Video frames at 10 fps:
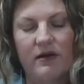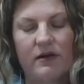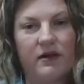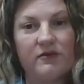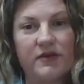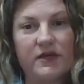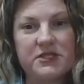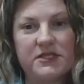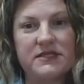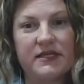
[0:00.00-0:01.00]

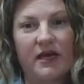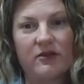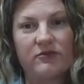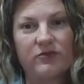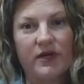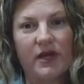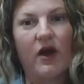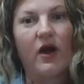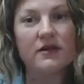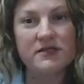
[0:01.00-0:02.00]
Evictions in
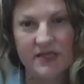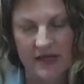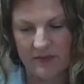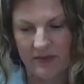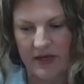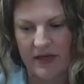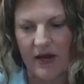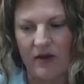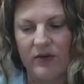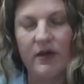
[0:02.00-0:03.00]
California are stayed right
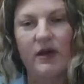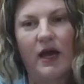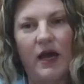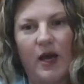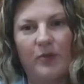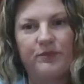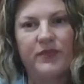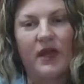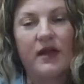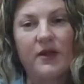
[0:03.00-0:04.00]
now.
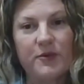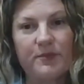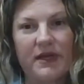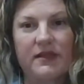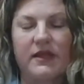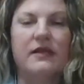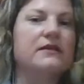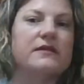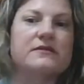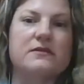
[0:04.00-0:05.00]
Another big thing
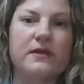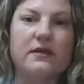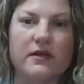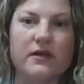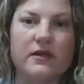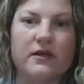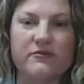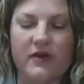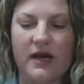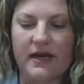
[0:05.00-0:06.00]
that needs to be
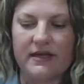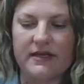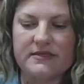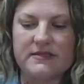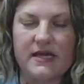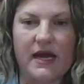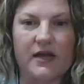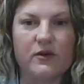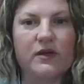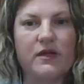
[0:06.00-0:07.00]
clarified is
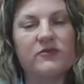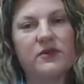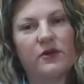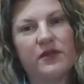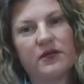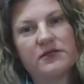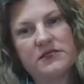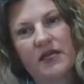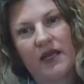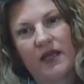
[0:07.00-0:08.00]
that even though they are
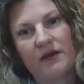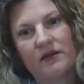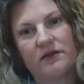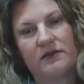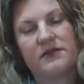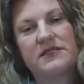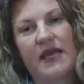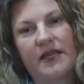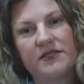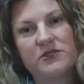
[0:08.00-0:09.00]
stayed,
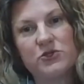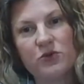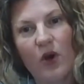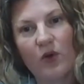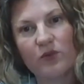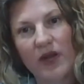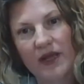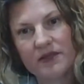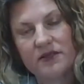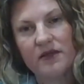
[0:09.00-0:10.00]
tenants do owe
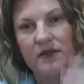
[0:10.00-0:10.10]
rent.